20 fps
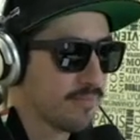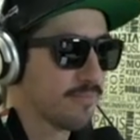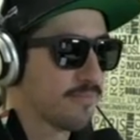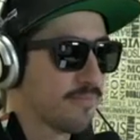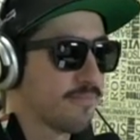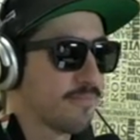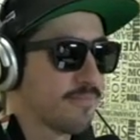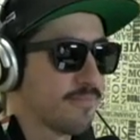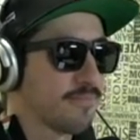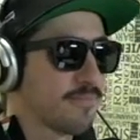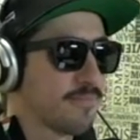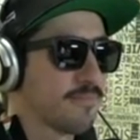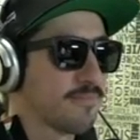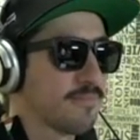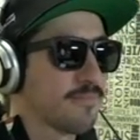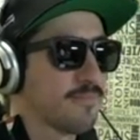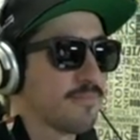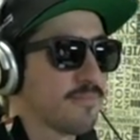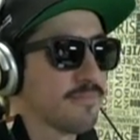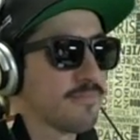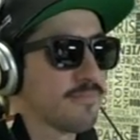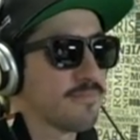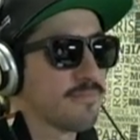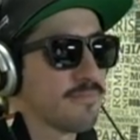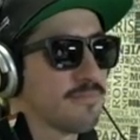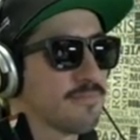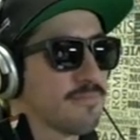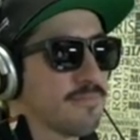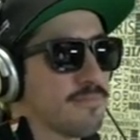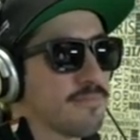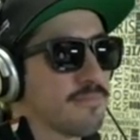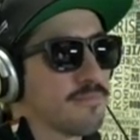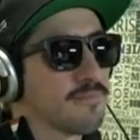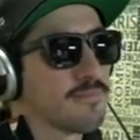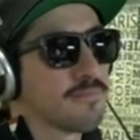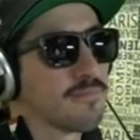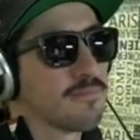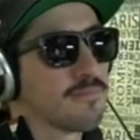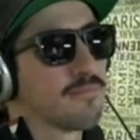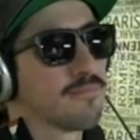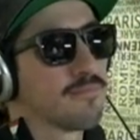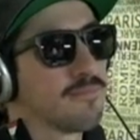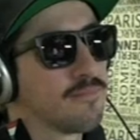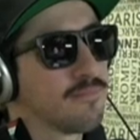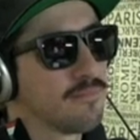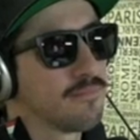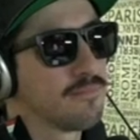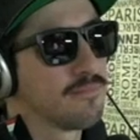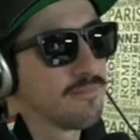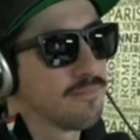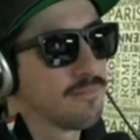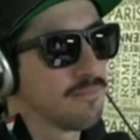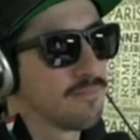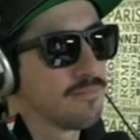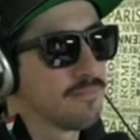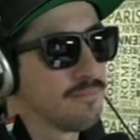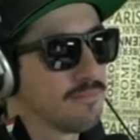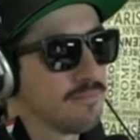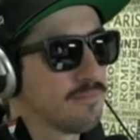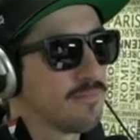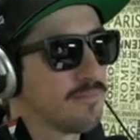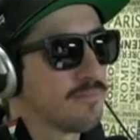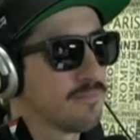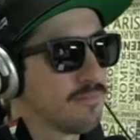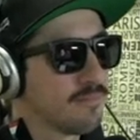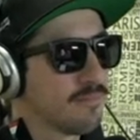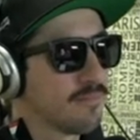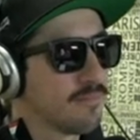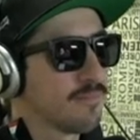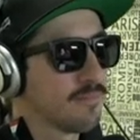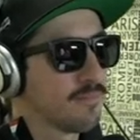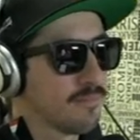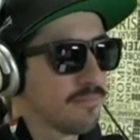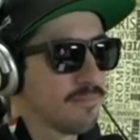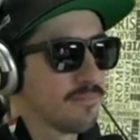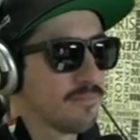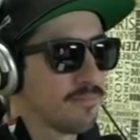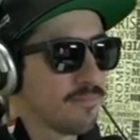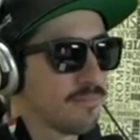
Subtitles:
No words are spoken by the person on screen.